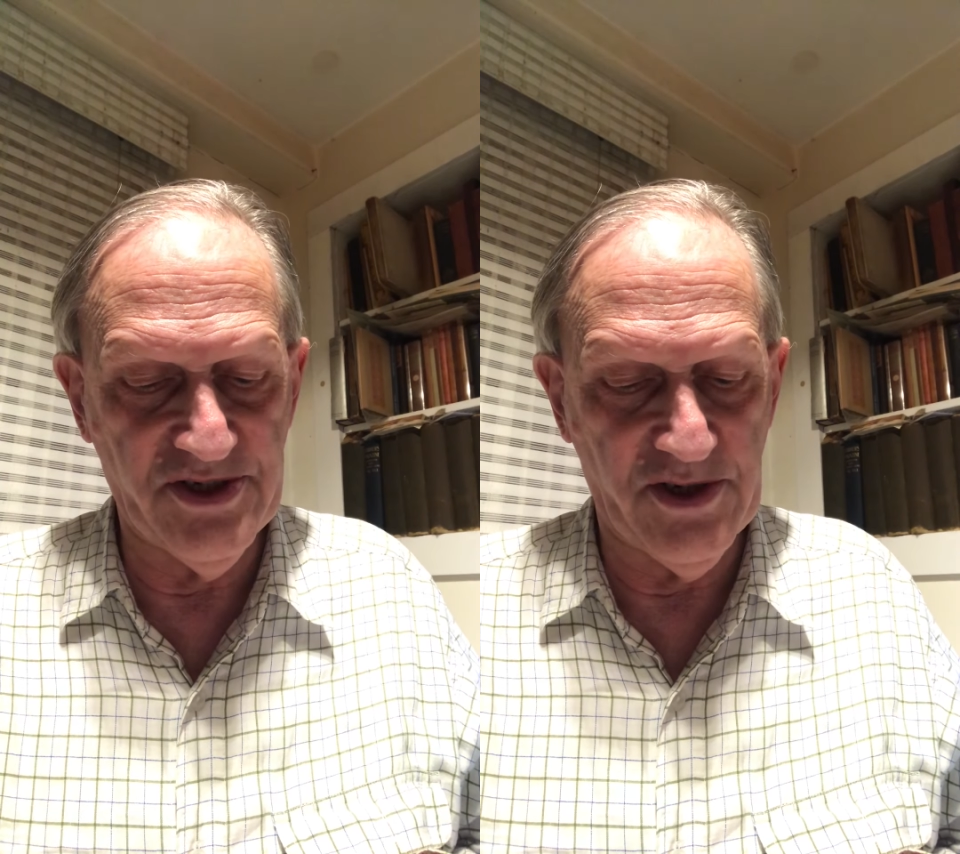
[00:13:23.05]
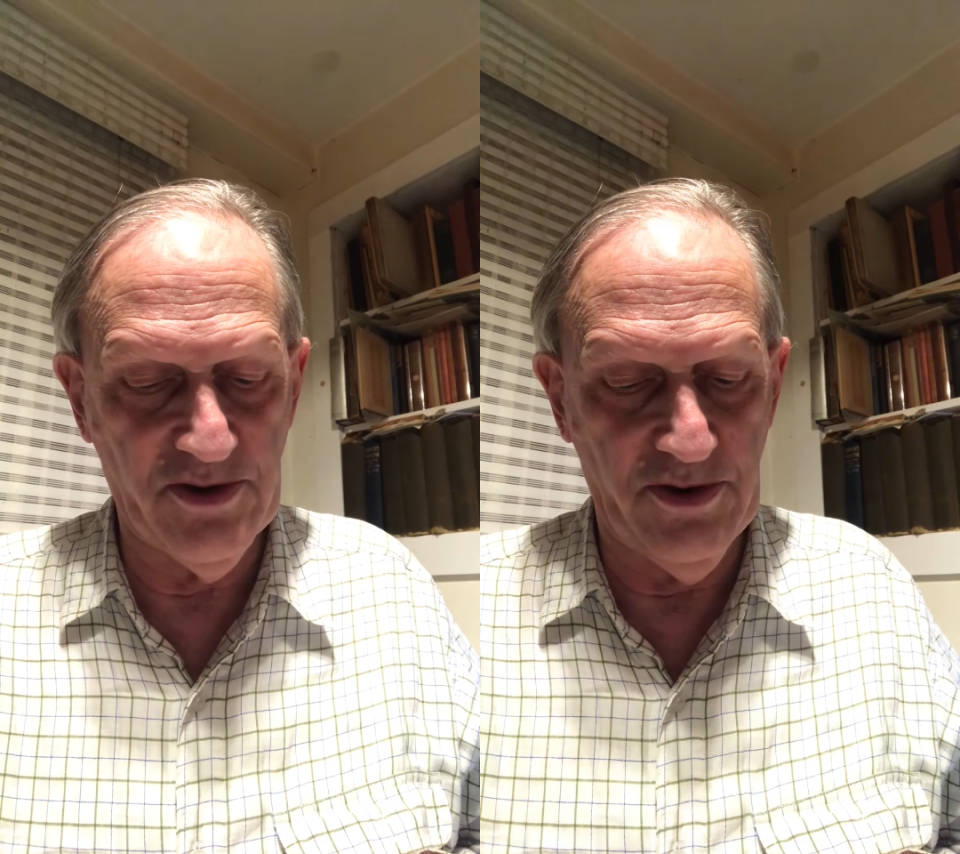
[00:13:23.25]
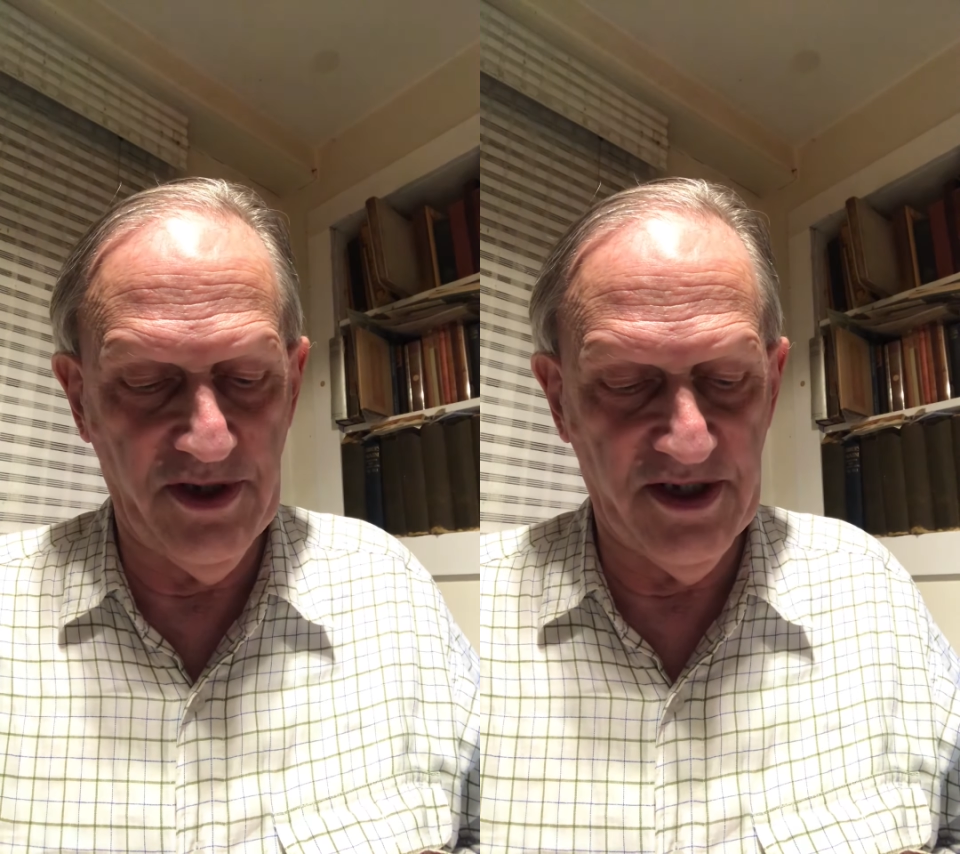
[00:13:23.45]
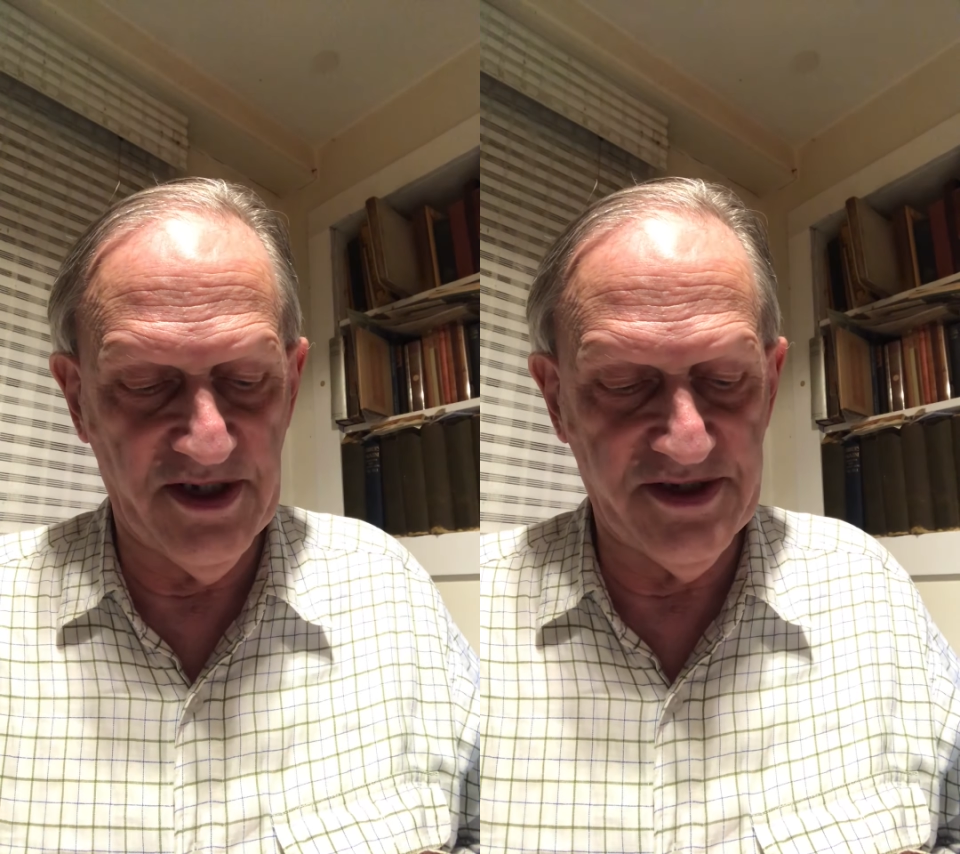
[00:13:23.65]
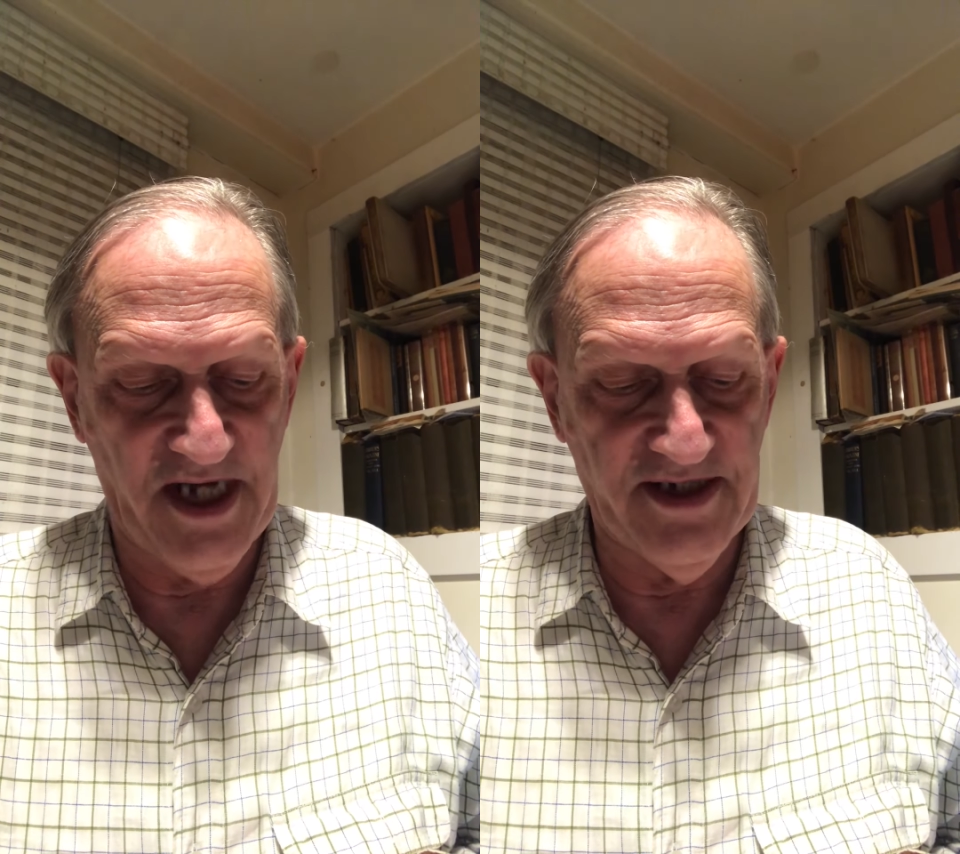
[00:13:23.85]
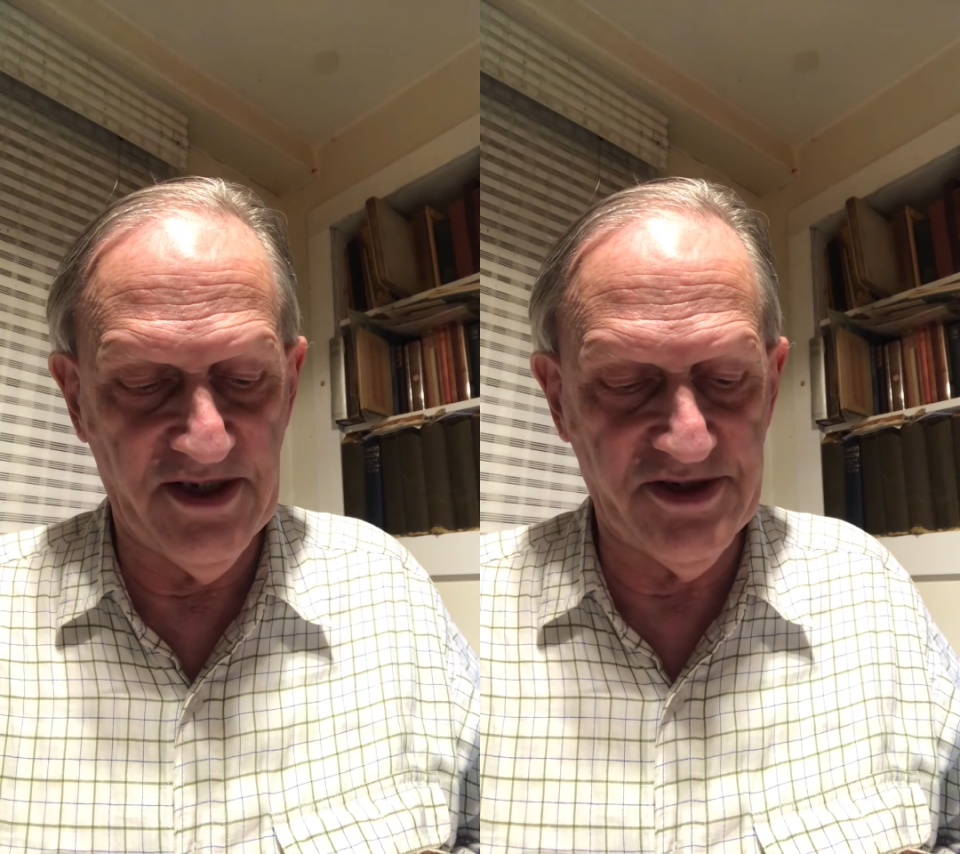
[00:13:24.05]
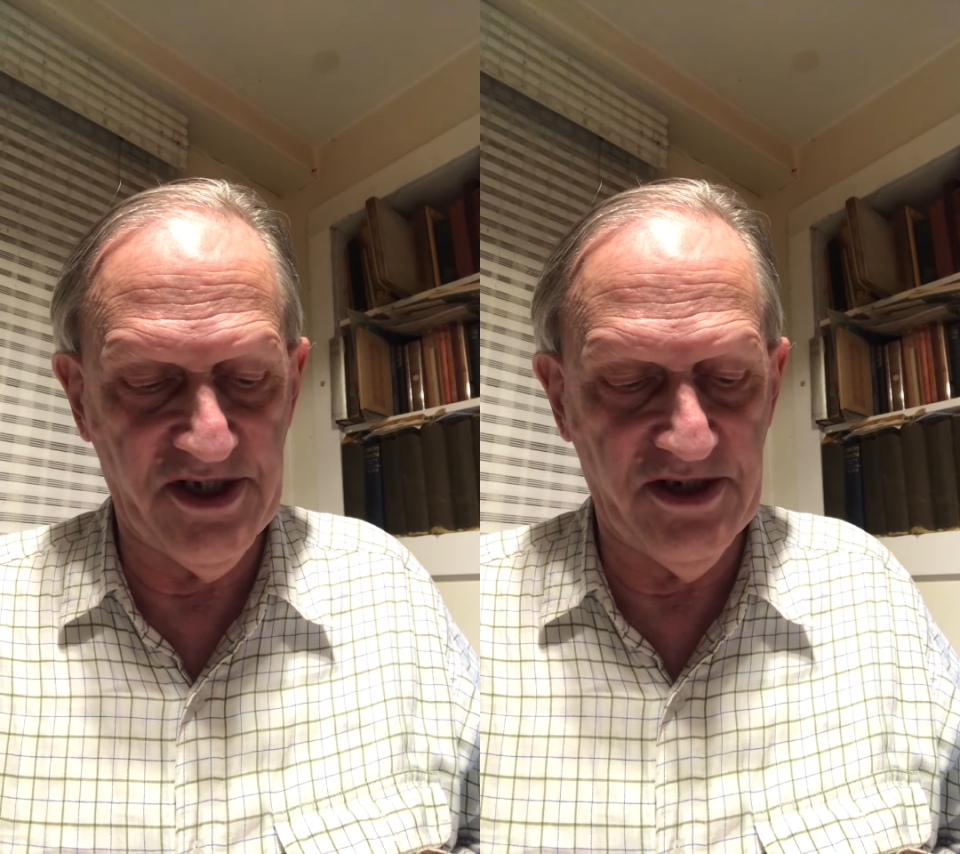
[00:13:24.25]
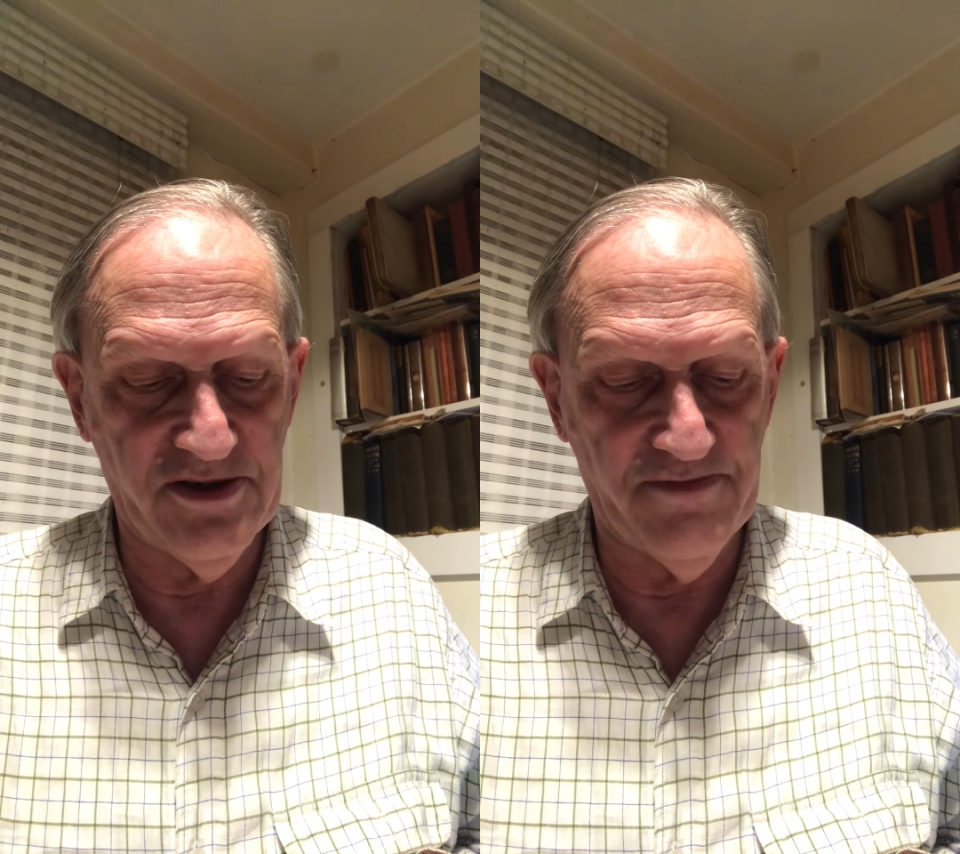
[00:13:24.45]
including the
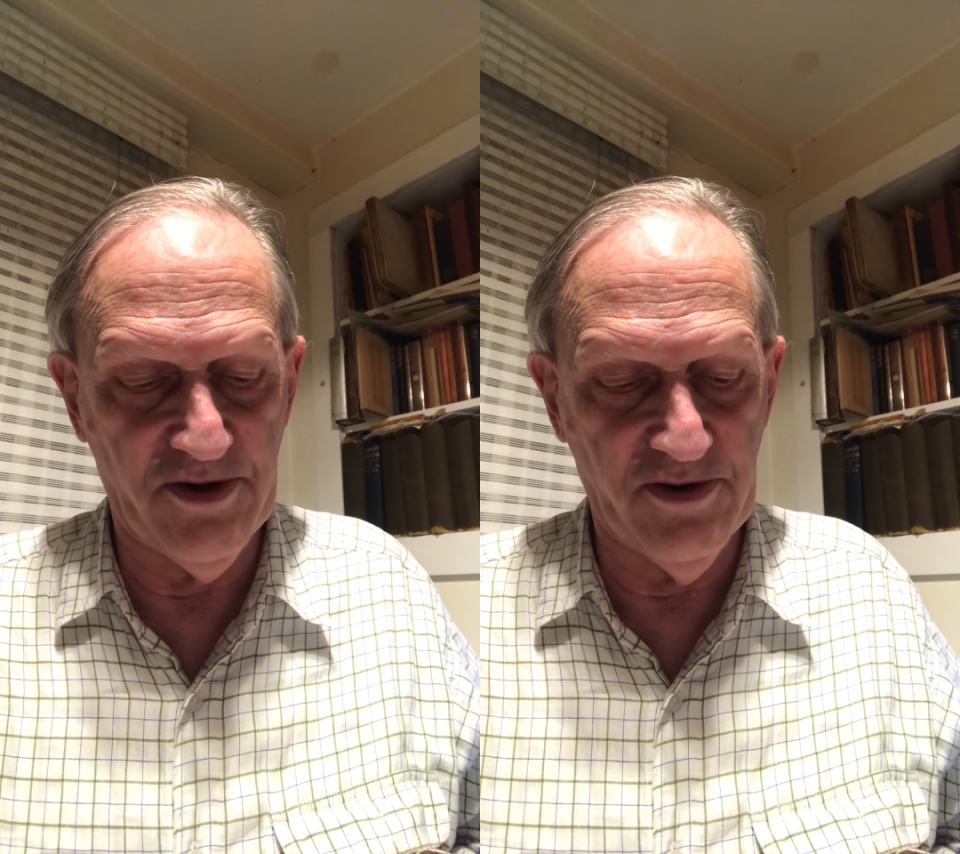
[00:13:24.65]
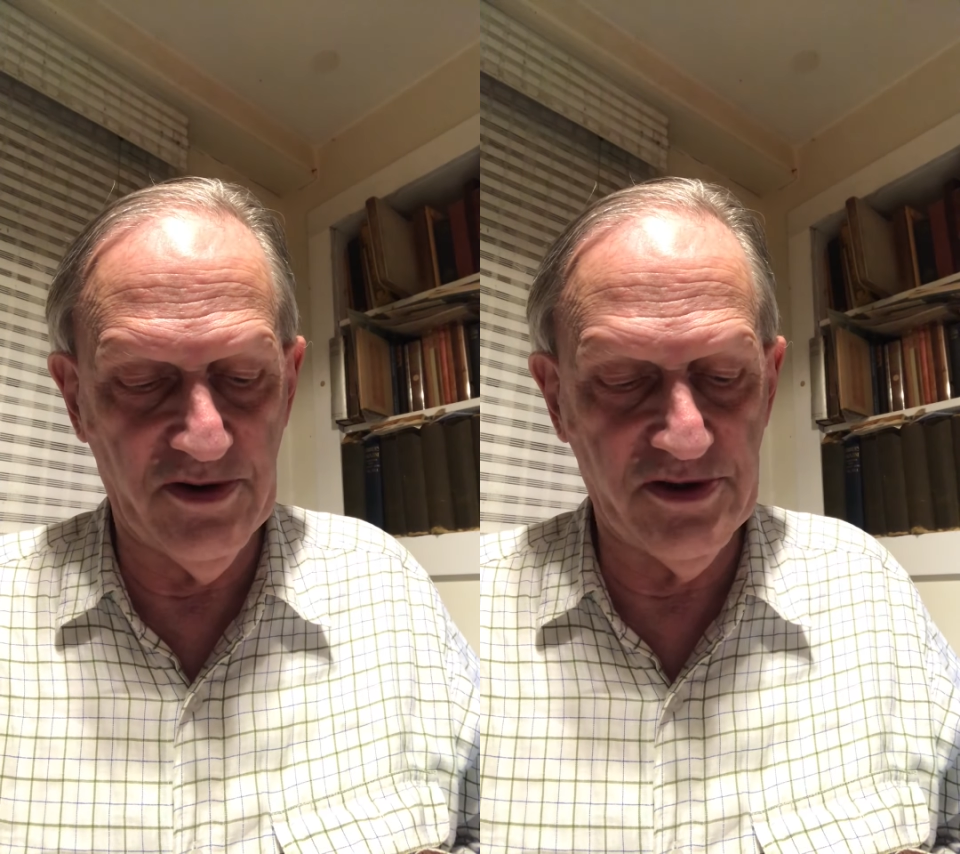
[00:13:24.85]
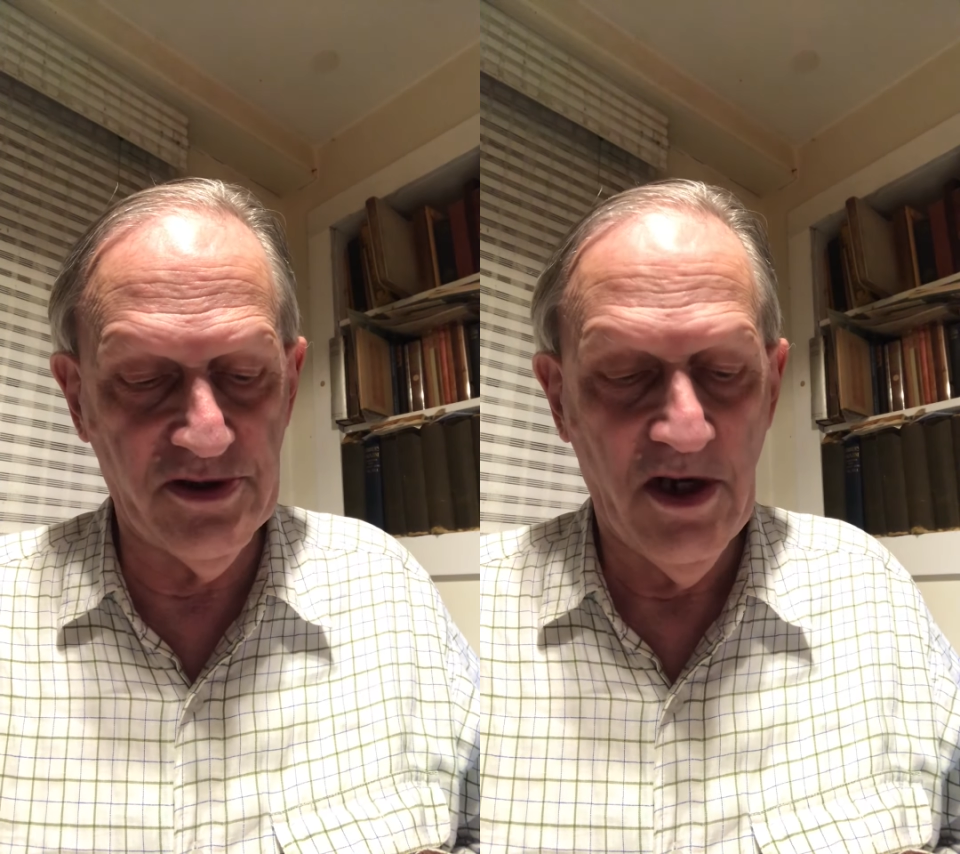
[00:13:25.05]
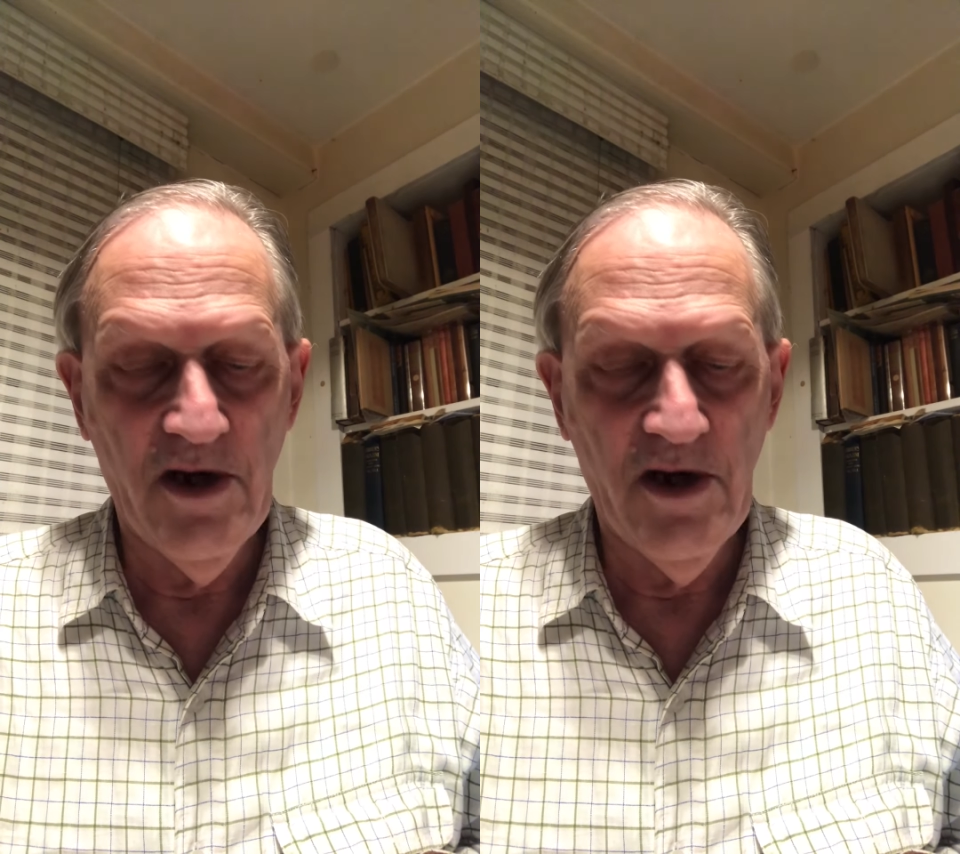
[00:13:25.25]
tendency to produce